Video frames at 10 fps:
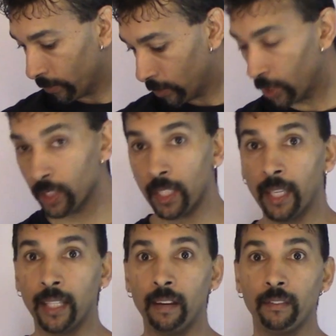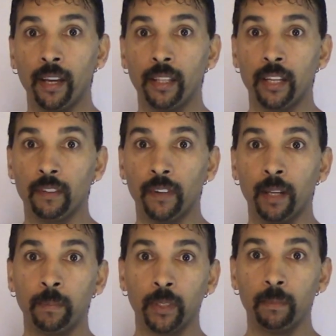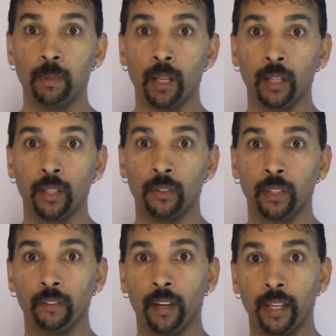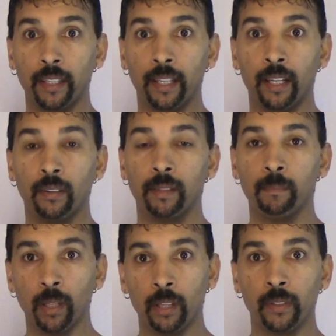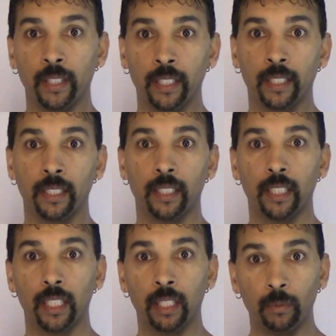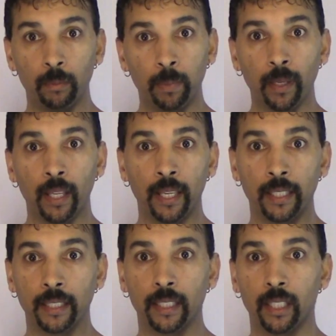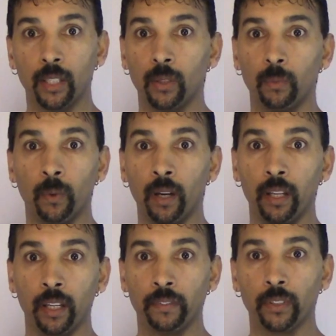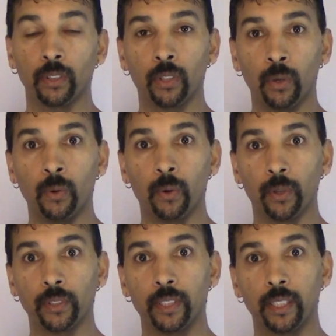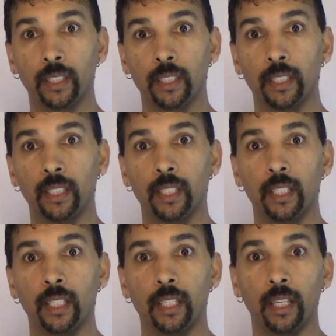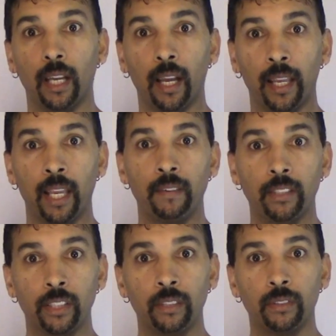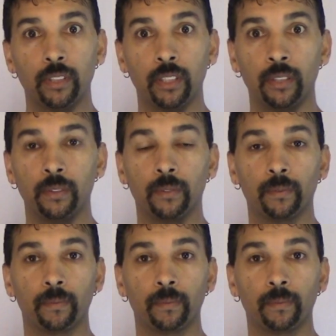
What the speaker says: Just like that one right there. If I put the block on it right now and blow in it, it will play whatever chord I have it tuned to.